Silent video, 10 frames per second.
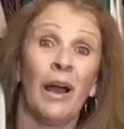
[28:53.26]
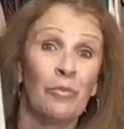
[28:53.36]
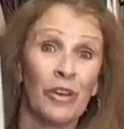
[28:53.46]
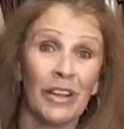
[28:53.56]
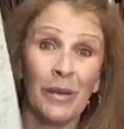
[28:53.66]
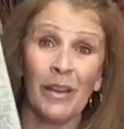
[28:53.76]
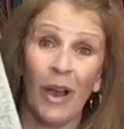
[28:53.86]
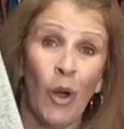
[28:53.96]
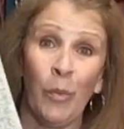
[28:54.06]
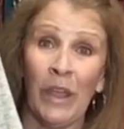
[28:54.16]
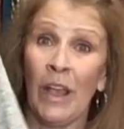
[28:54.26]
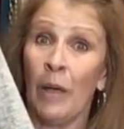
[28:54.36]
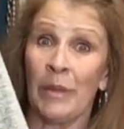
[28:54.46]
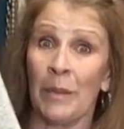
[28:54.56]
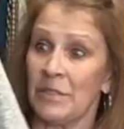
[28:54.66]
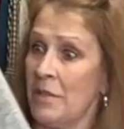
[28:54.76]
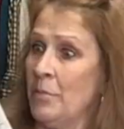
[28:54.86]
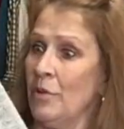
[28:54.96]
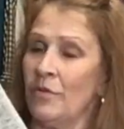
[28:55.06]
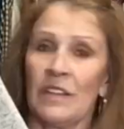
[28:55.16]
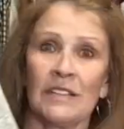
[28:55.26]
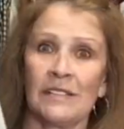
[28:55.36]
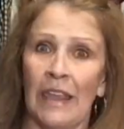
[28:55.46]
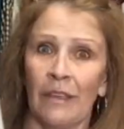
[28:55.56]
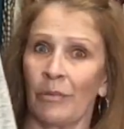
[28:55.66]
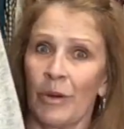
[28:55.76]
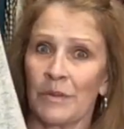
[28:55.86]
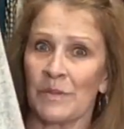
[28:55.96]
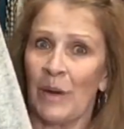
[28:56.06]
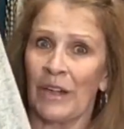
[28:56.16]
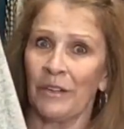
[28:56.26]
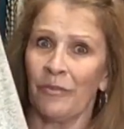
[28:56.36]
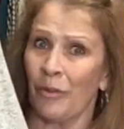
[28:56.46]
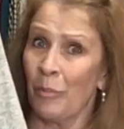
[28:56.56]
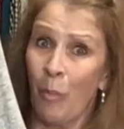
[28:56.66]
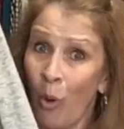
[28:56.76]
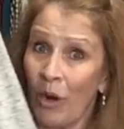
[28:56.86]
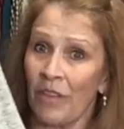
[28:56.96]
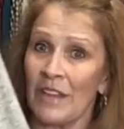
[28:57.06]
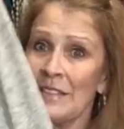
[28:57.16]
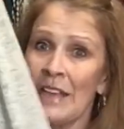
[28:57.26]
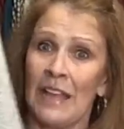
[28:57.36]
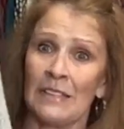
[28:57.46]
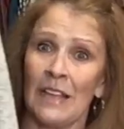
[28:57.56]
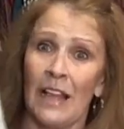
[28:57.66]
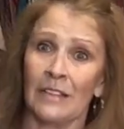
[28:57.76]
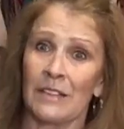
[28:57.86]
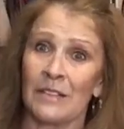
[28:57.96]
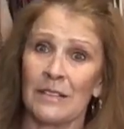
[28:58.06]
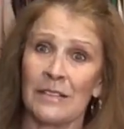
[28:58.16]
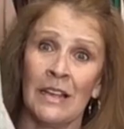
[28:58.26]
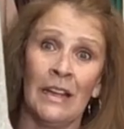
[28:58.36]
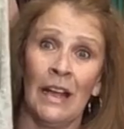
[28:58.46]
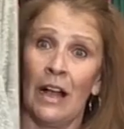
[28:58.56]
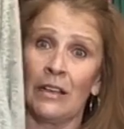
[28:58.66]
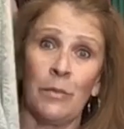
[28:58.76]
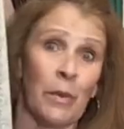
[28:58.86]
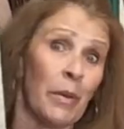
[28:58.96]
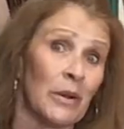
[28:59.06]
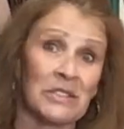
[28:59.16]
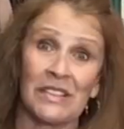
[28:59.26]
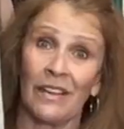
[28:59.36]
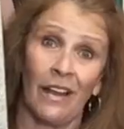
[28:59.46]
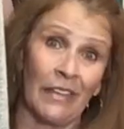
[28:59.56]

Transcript: I'm really hoping I'll be able to move this Anthro sweater for more than $10. I'll keep you posted on